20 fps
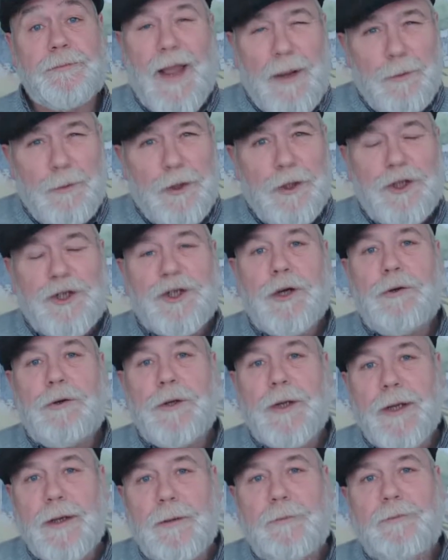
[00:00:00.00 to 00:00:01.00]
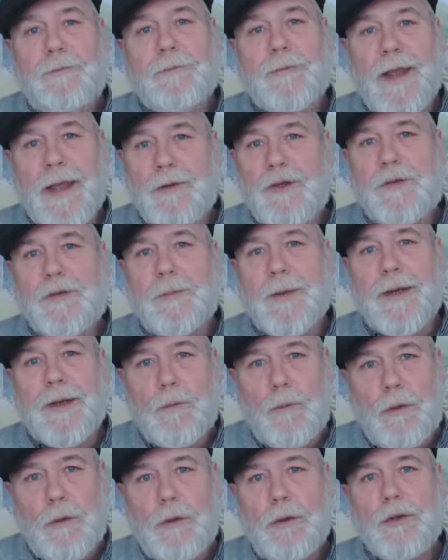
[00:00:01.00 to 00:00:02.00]
I'm going to show you how to
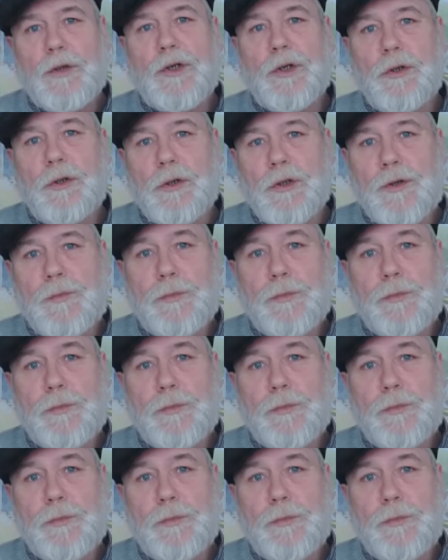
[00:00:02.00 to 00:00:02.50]
paint watercolours